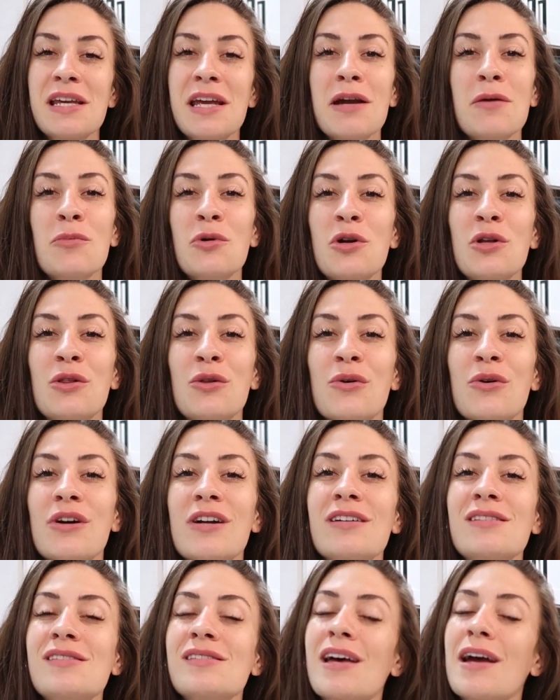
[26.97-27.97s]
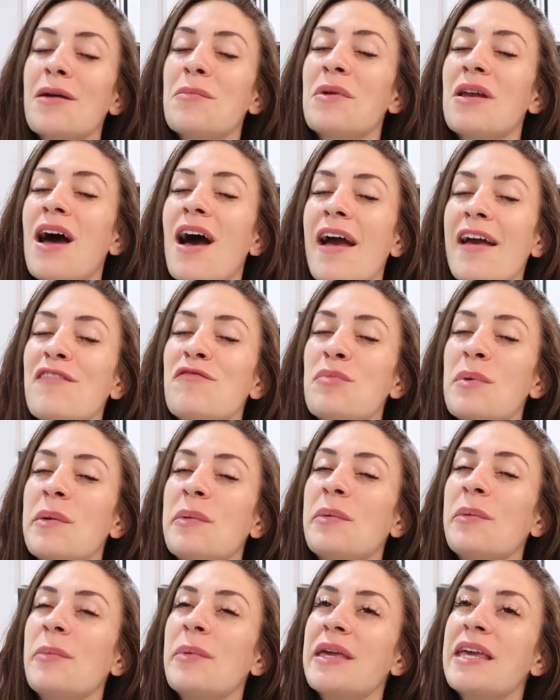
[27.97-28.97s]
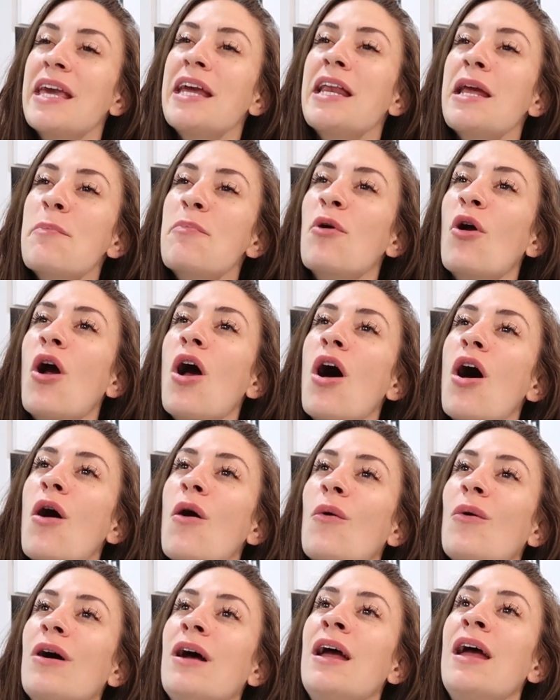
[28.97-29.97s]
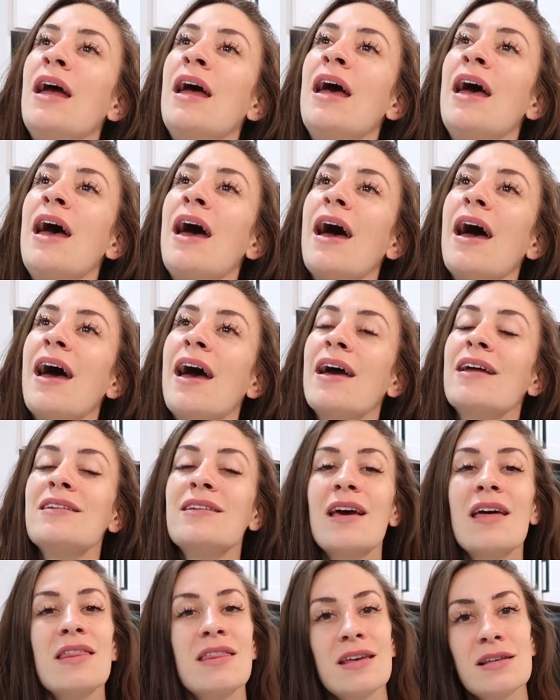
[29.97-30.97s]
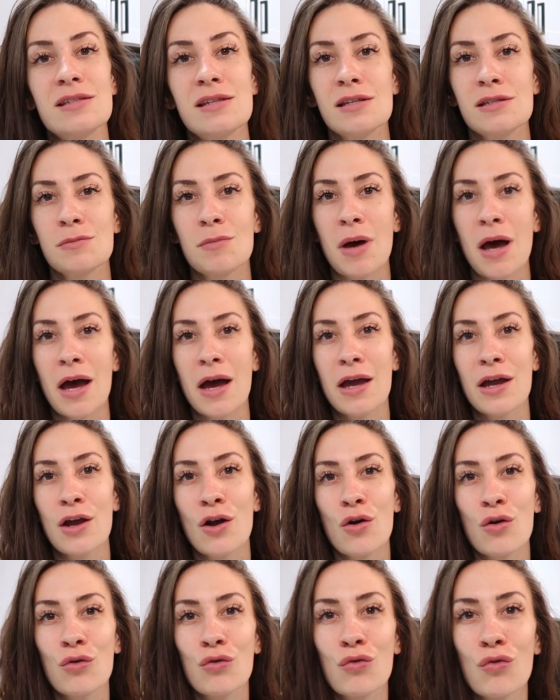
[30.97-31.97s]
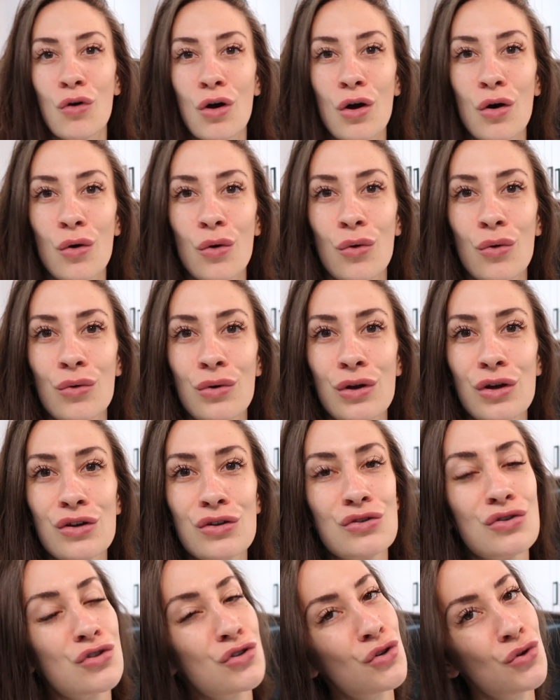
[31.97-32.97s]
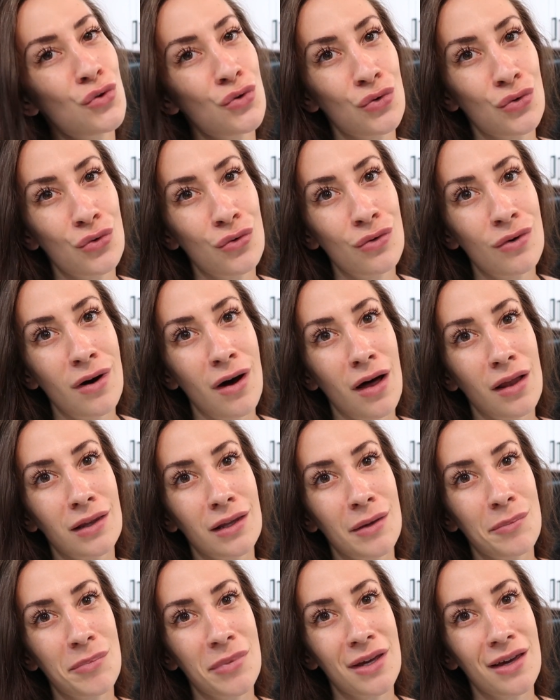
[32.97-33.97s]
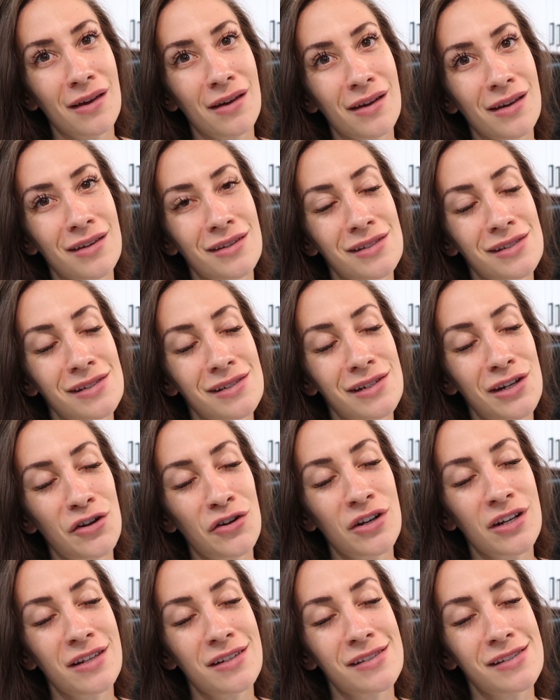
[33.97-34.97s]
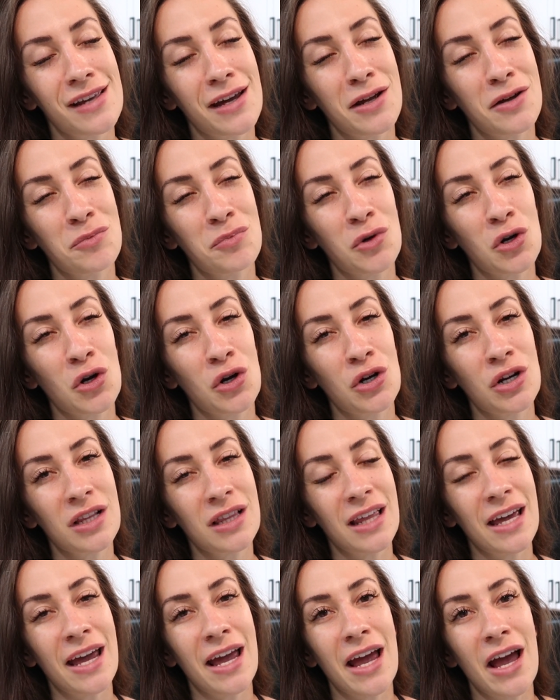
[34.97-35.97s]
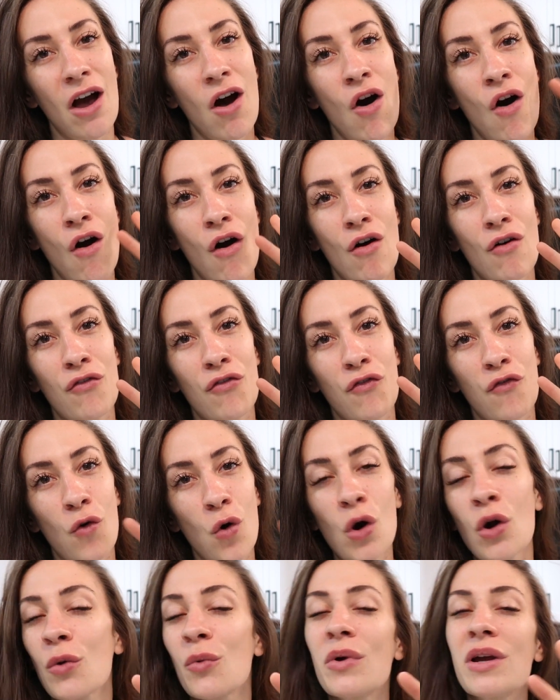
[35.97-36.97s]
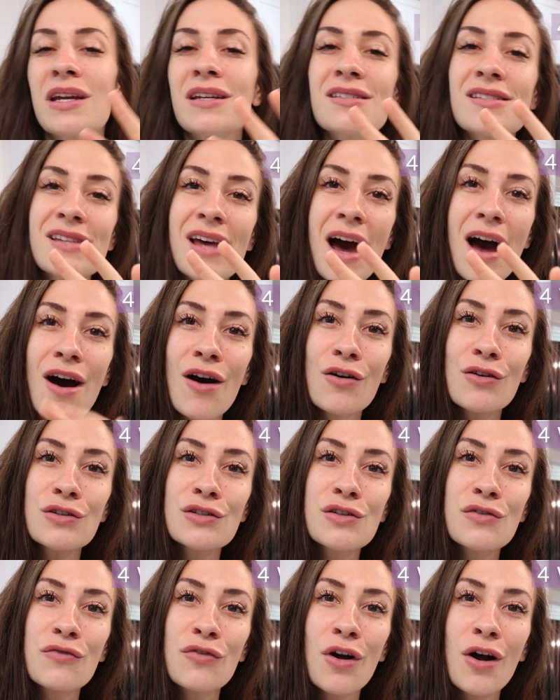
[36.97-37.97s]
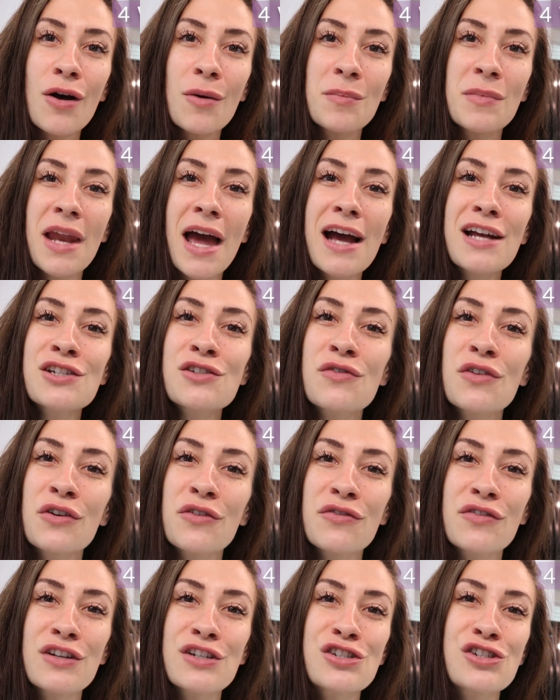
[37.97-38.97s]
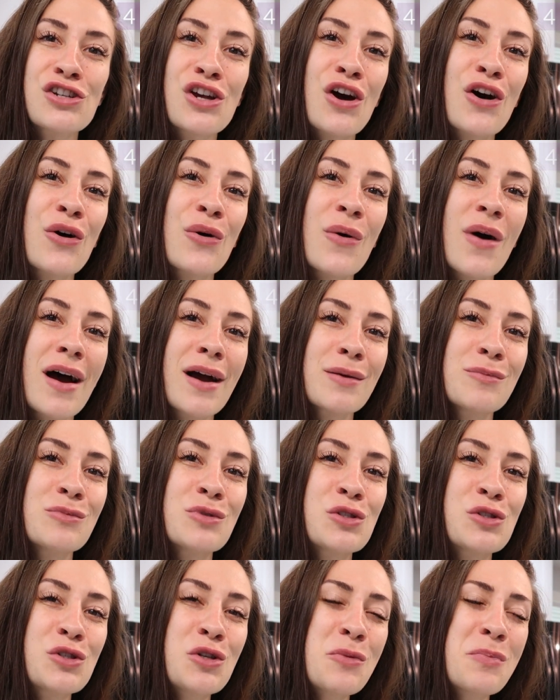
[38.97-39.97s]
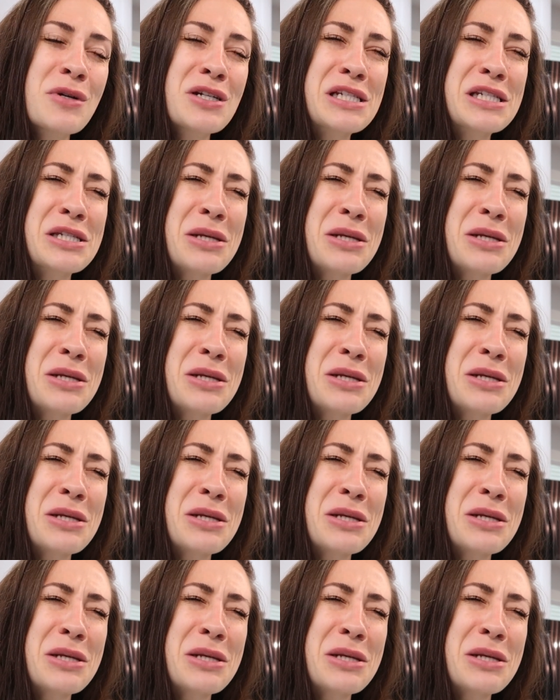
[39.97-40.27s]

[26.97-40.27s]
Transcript: AnnMarie Lawrence. I'm an IFBB bikini pro, and this is my Road to Olympia series. I am currently 4 weeks out from Nashville Fit Show. I'm super,